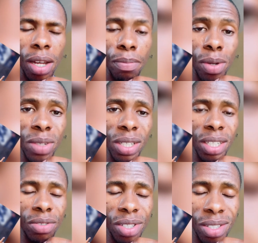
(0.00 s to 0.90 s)

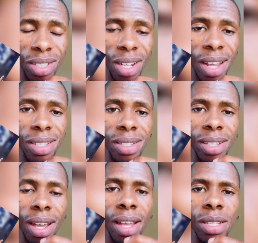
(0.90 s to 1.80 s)
publicly criticize the
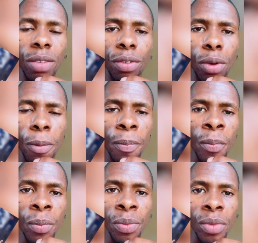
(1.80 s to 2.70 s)
guys for
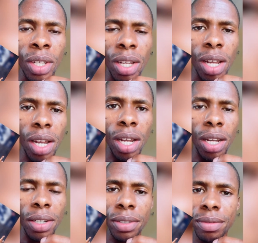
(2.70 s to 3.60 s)

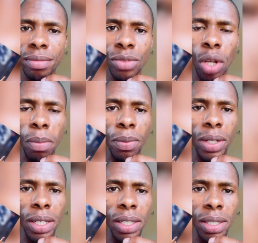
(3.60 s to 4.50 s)
not
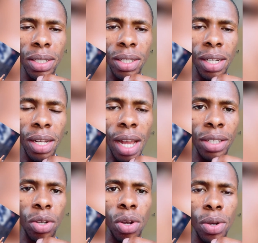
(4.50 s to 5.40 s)
playing
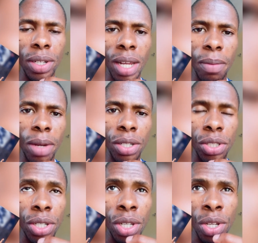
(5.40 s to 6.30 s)
at all in that
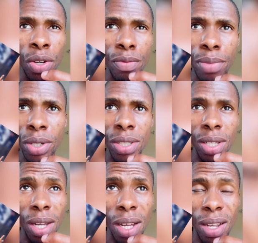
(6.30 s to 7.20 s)
match. But
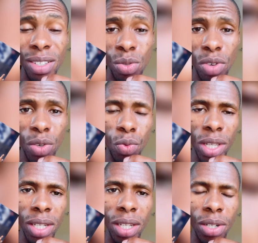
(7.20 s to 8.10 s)
it's 1
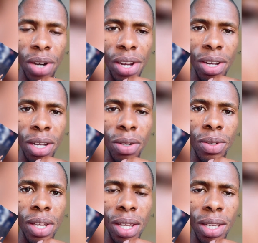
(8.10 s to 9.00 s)
week right now,
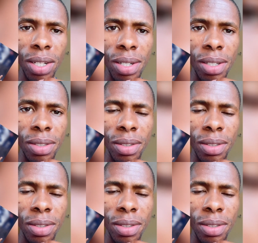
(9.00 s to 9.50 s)
and